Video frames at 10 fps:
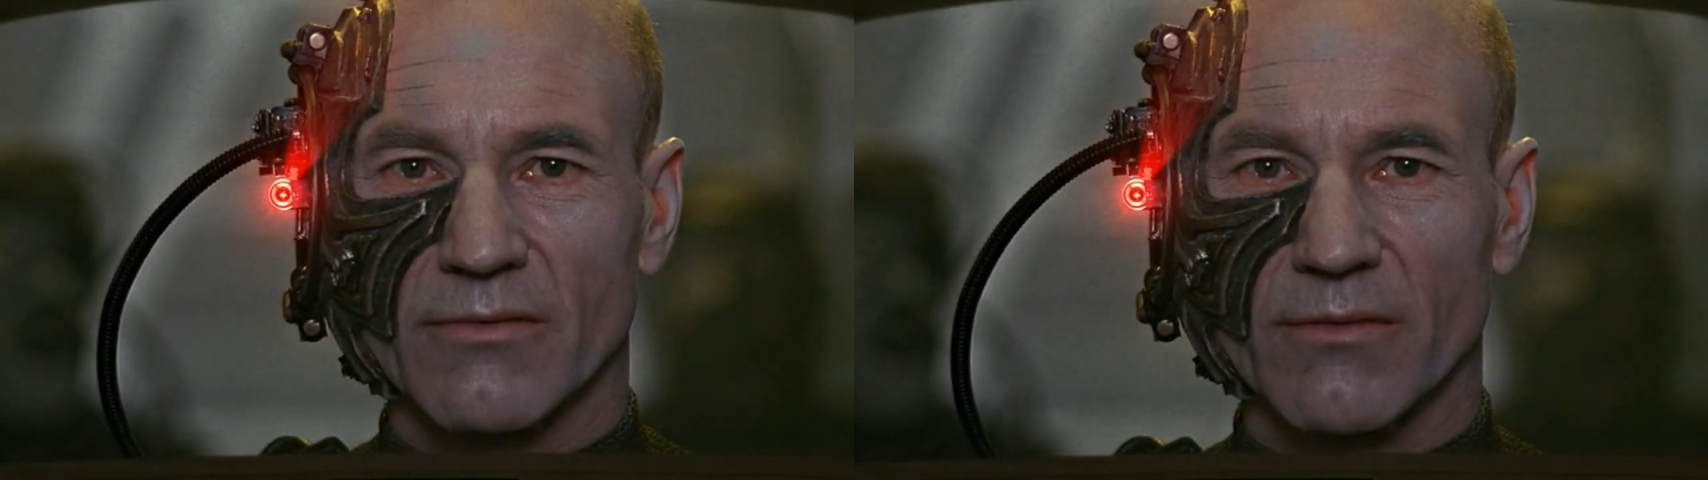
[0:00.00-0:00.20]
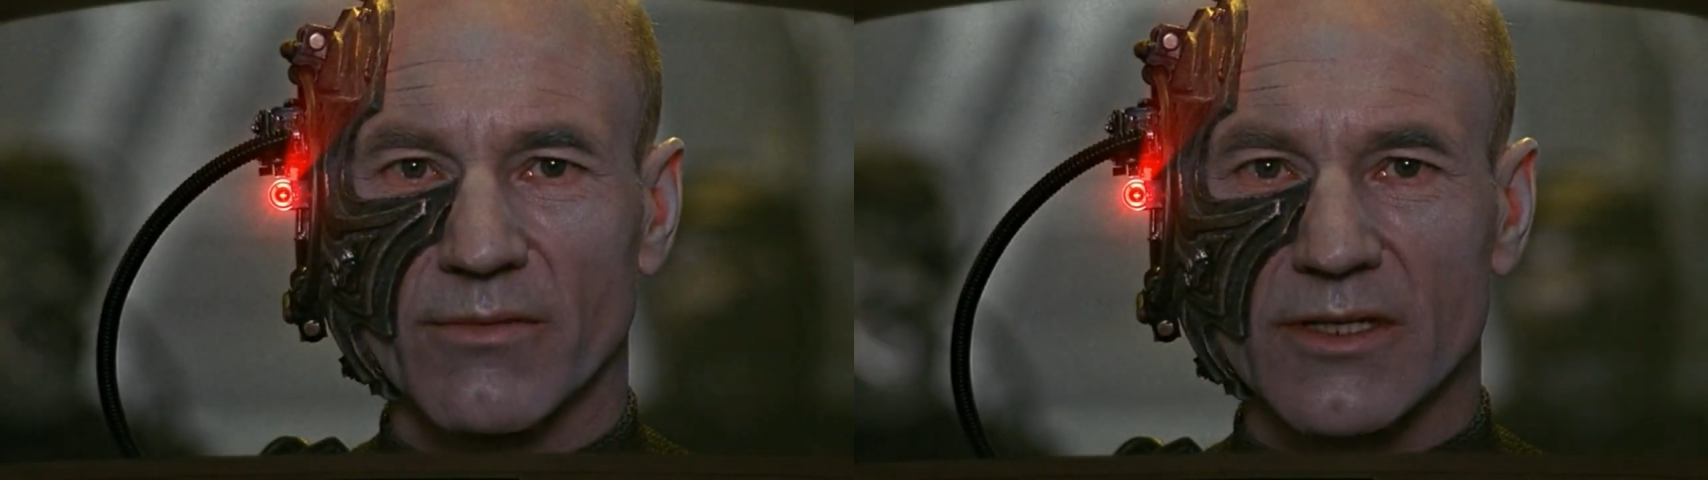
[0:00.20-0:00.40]

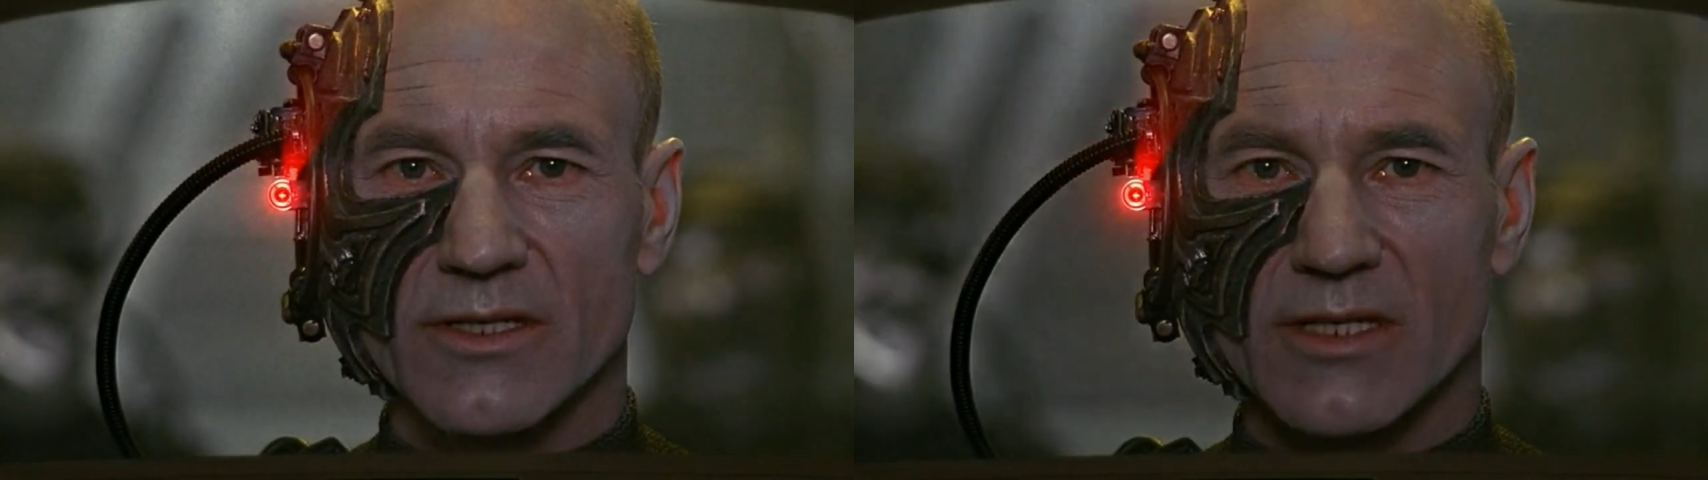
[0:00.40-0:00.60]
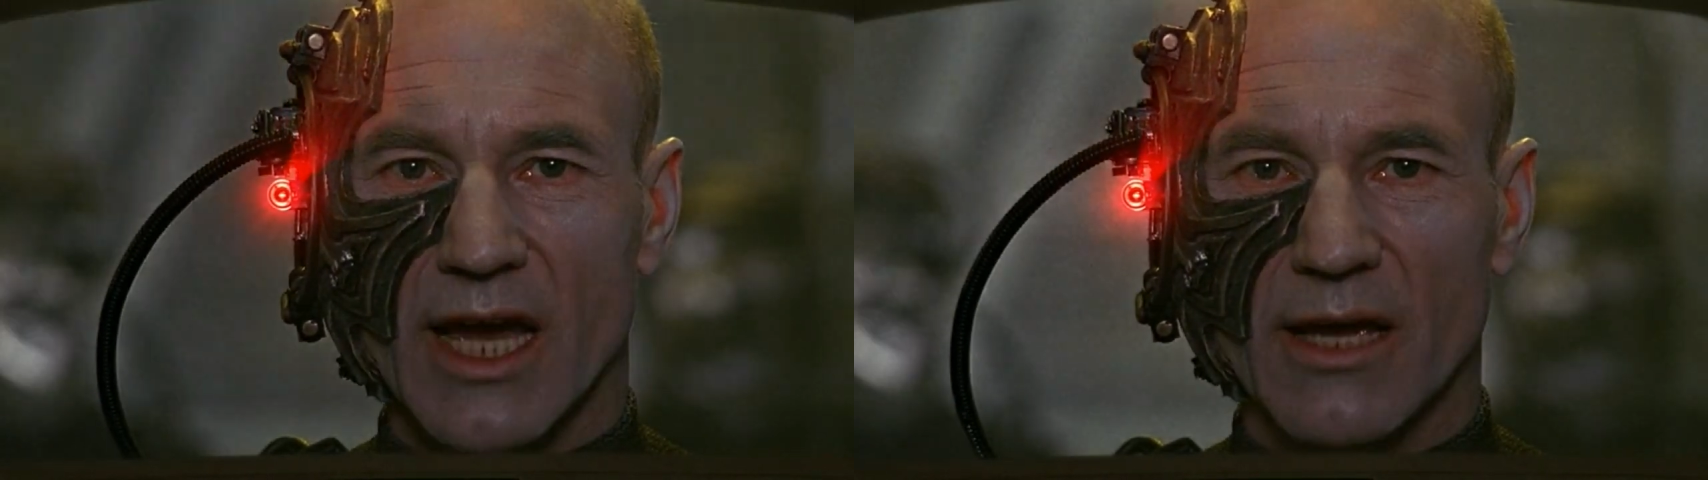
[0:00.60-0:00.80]
From
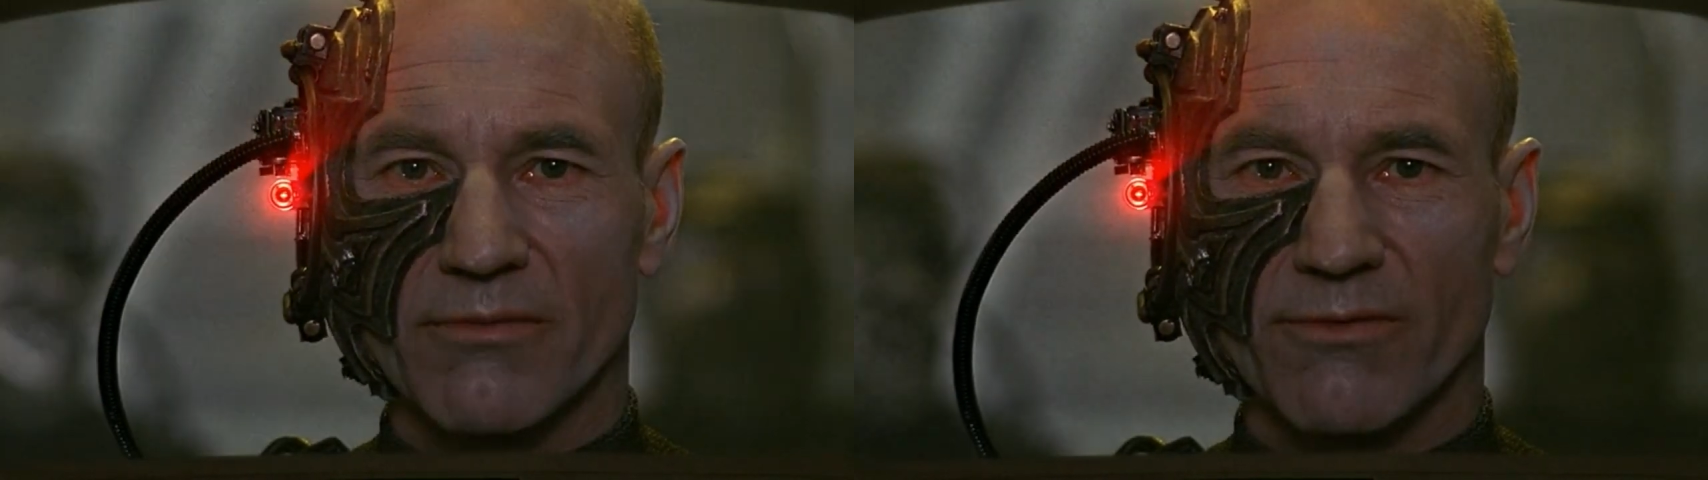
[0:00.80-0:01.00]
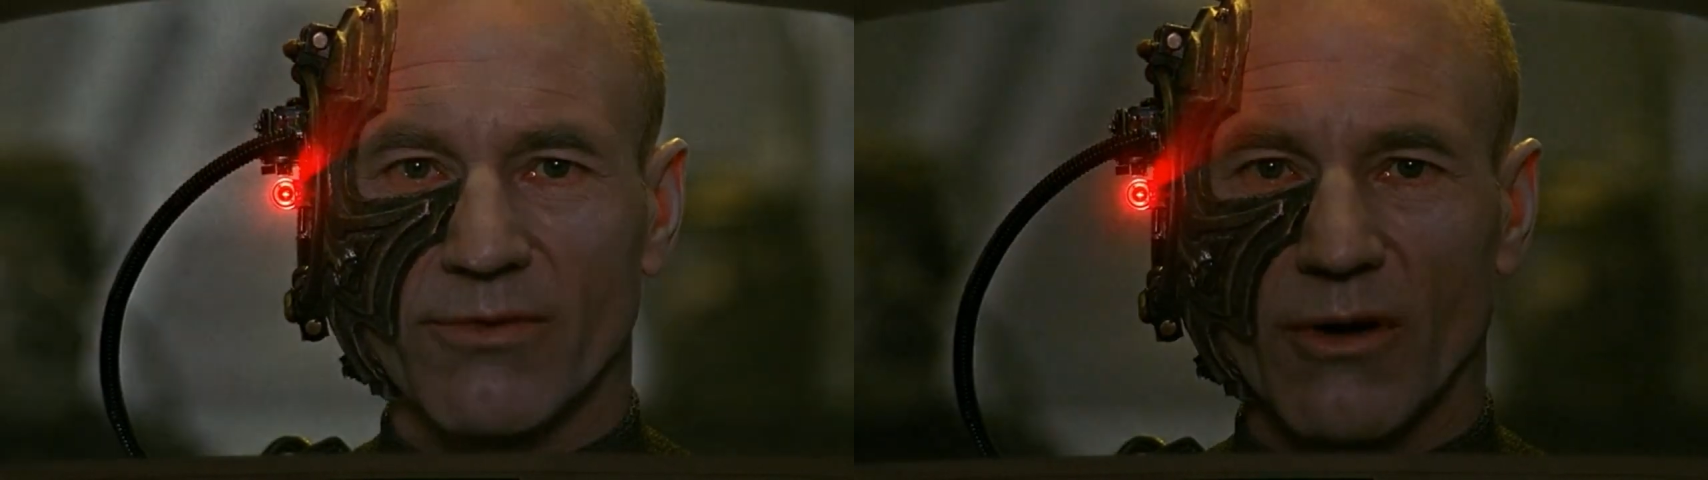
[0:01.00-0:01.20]
this time